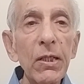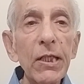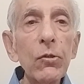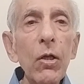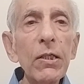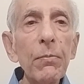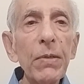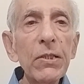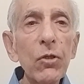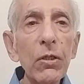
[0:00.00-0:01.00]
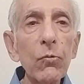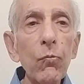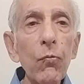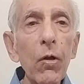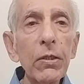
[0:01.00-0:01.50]
It all depends
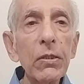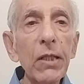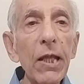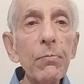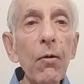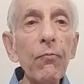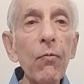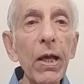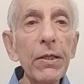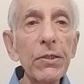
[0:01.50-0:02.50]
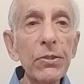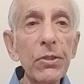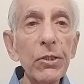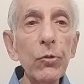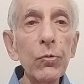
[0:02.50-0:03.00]
on what type of
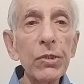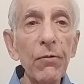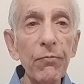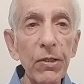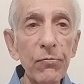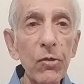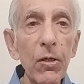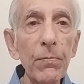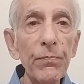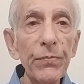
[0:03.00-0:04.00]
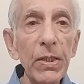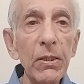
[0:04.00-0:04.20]
virus you suffered from,